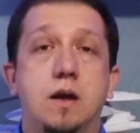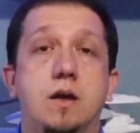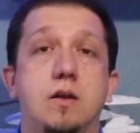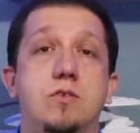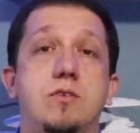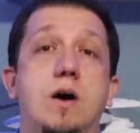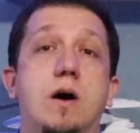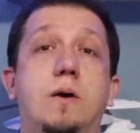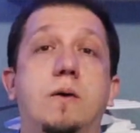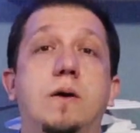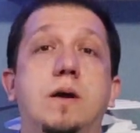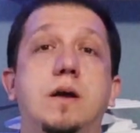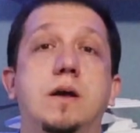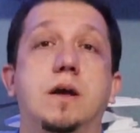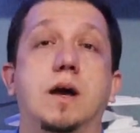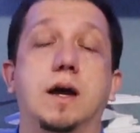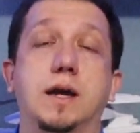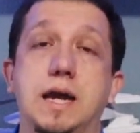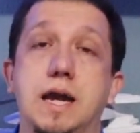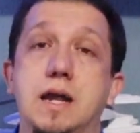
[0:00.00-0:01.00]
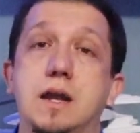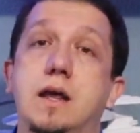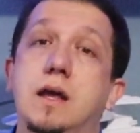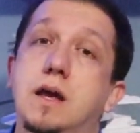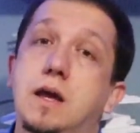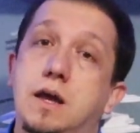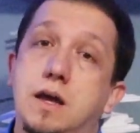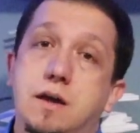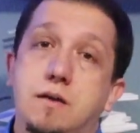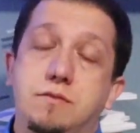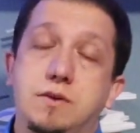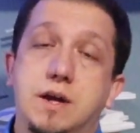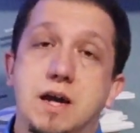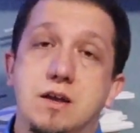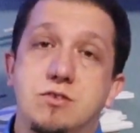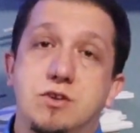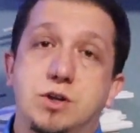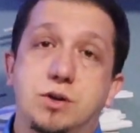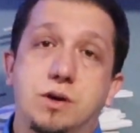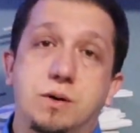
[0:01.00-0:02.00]
So again, if you
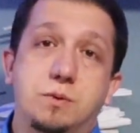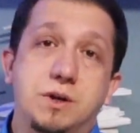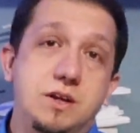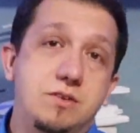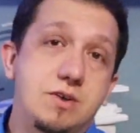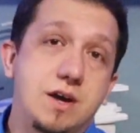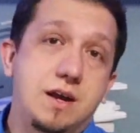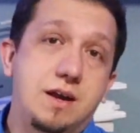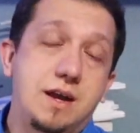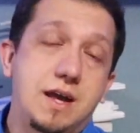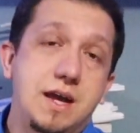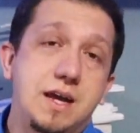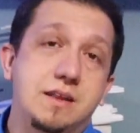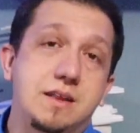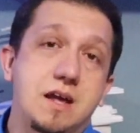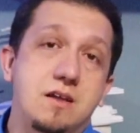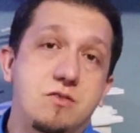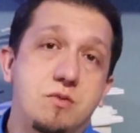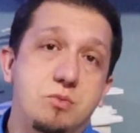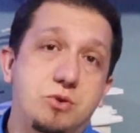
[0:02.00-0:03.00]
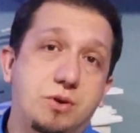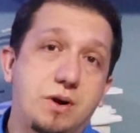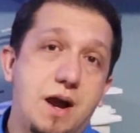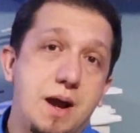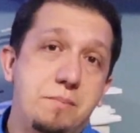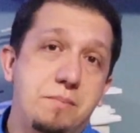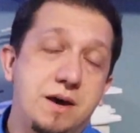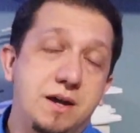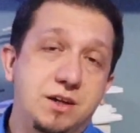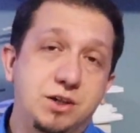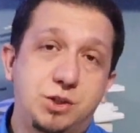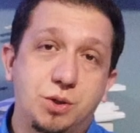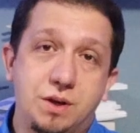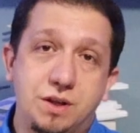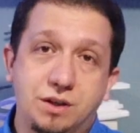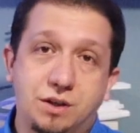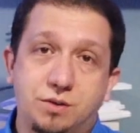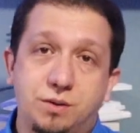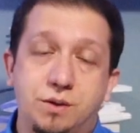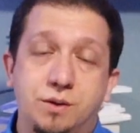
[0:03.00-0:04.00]
guys enjoyed what you saw today, hit that subscribe button,
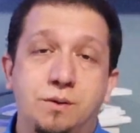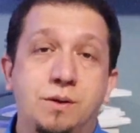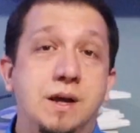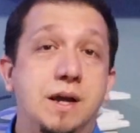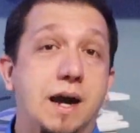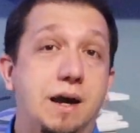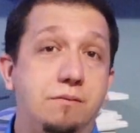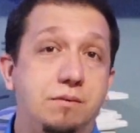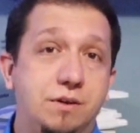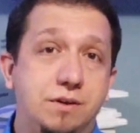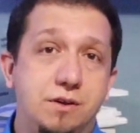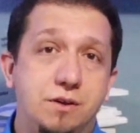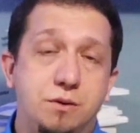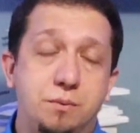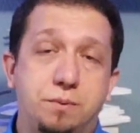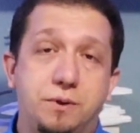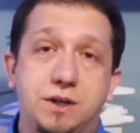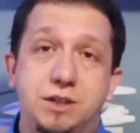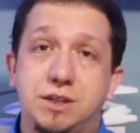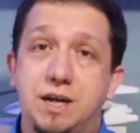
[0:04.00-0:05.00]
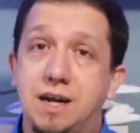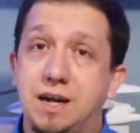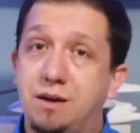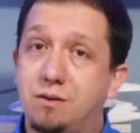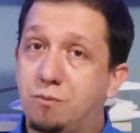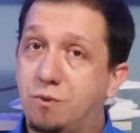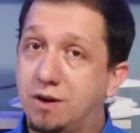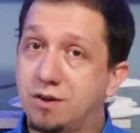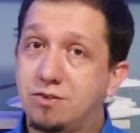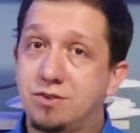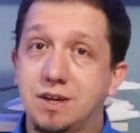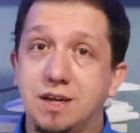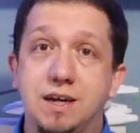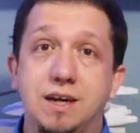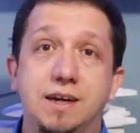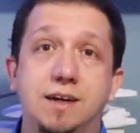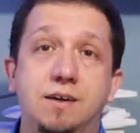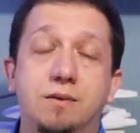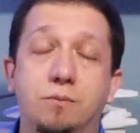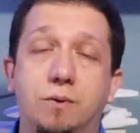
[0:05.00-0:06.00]
join the crew. I really do appreciate it. want to see you
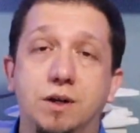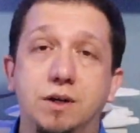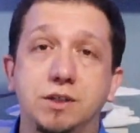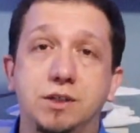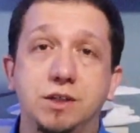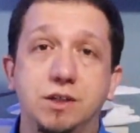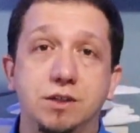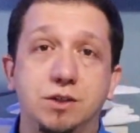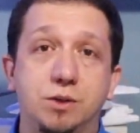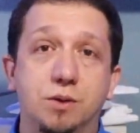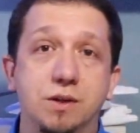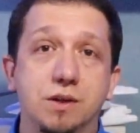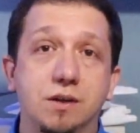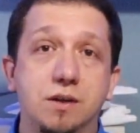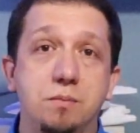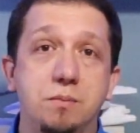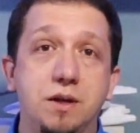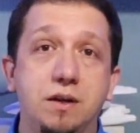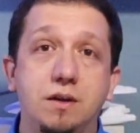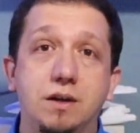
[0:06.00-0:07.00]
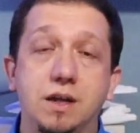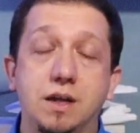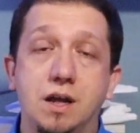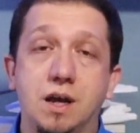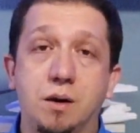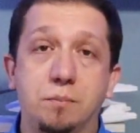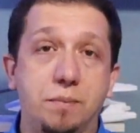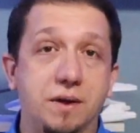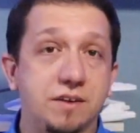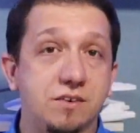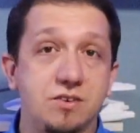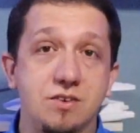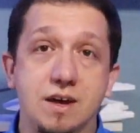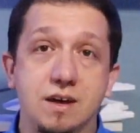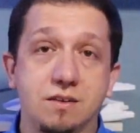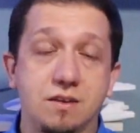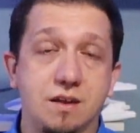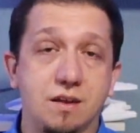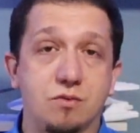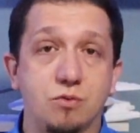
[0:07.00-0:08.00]
here. want you to join the community and help others
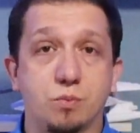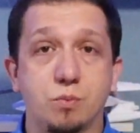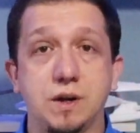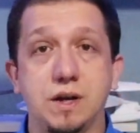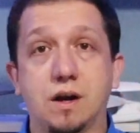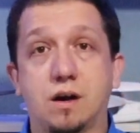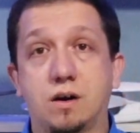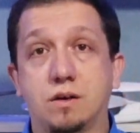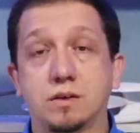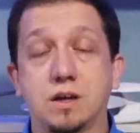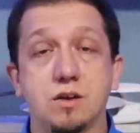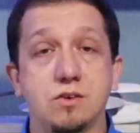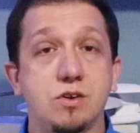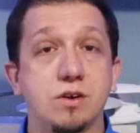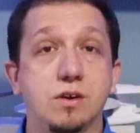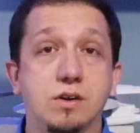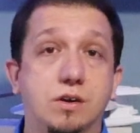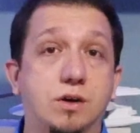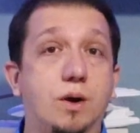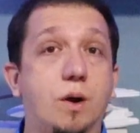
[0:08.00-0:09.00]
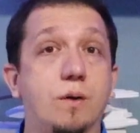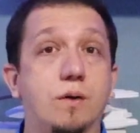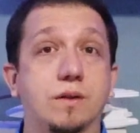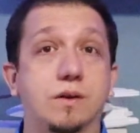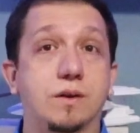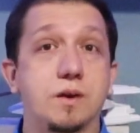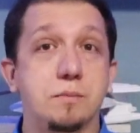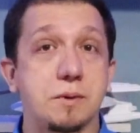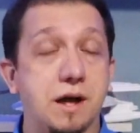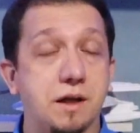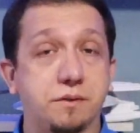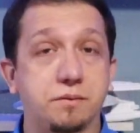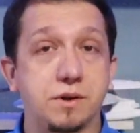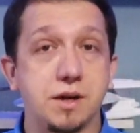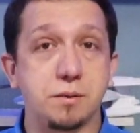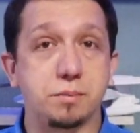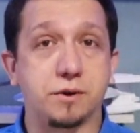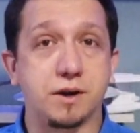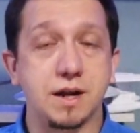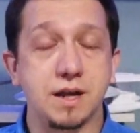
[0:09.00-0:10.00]
out as we all continue to grow and learn about
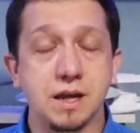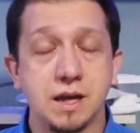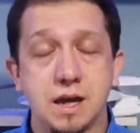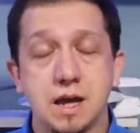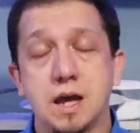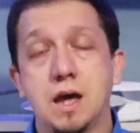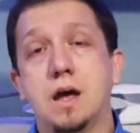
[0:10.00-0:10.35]
3D printing.